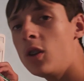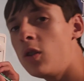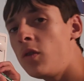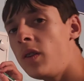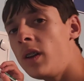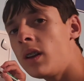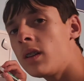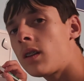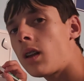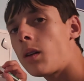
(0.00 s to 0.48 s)

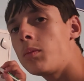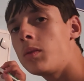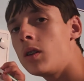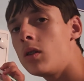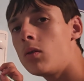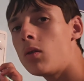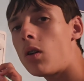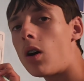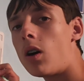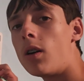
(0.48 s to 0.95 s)
U, V, and
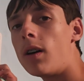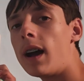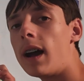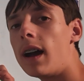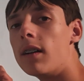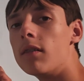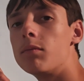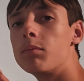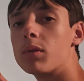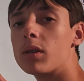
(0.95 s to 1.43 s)
W all
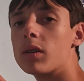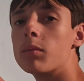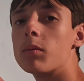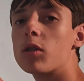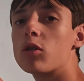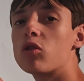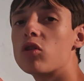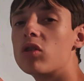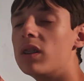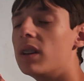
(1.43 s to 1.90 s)
have pretty
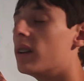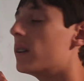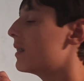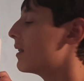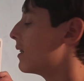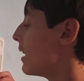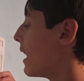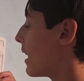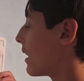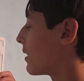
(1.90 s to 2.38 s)
much the
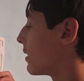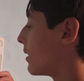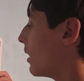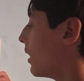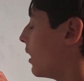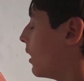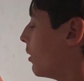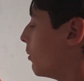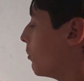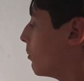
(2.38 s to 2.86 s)
exact
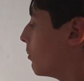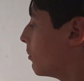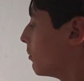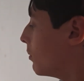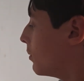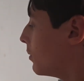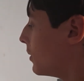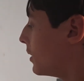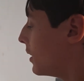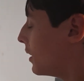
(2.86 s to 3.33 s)
same
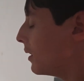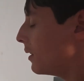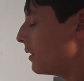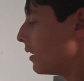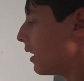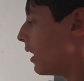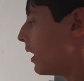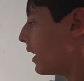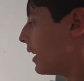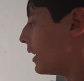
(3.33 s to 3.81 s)

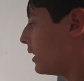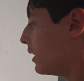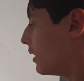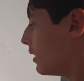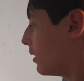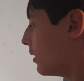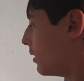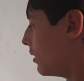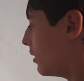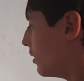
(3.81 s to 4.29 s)
design
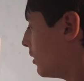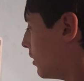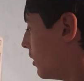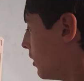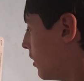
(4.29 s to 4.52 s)
and